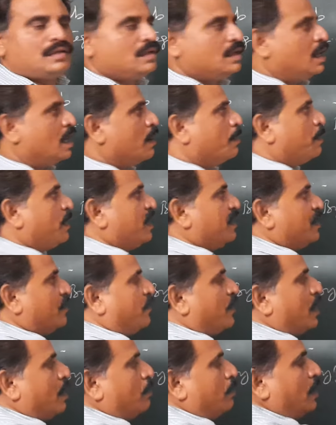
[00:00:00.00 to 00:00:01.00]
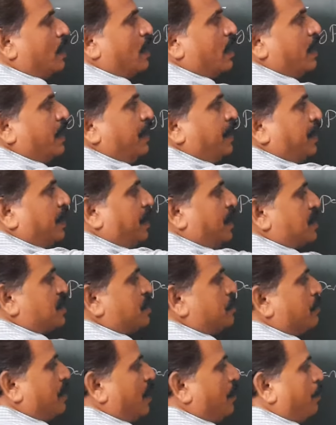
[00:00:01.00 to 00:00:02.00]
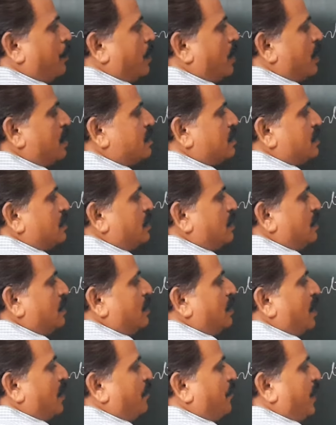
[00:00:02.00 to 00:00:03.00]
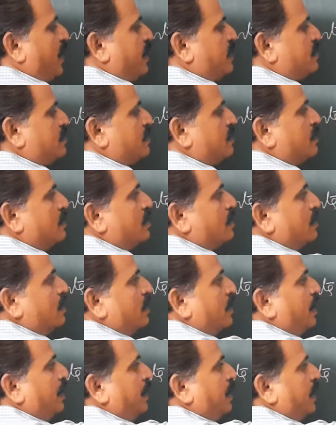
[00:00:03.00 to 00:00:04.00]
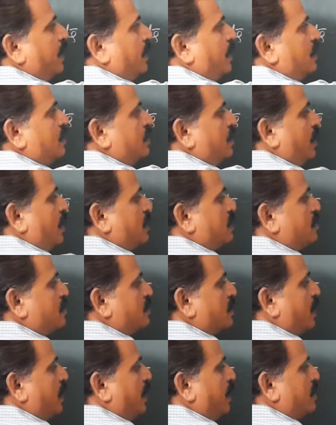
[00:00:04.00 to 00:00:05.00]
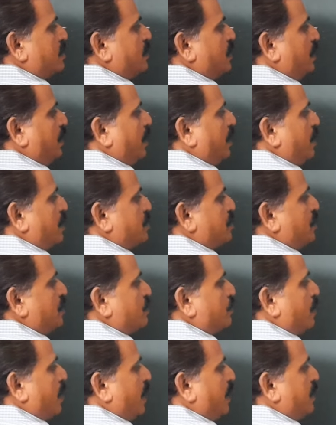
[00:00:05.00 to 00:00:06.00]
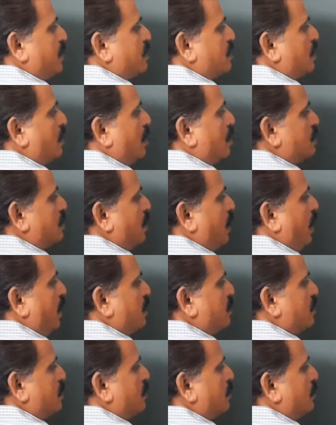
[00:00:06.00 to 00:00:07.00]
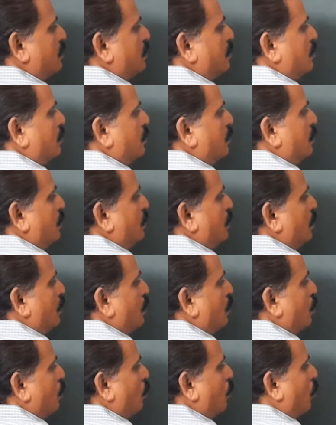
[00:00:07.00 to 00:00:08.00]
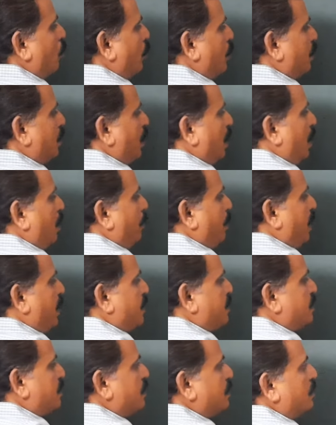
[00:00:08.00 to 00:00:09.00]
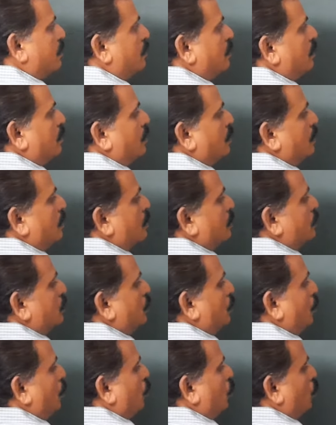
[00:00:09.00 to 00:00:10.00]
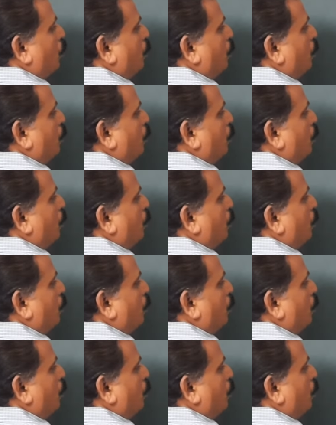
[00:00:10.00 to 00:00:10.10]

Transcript: apply the formula, integration by parts. Fx integral gx sin x integration is minus cos x over the limits 0 to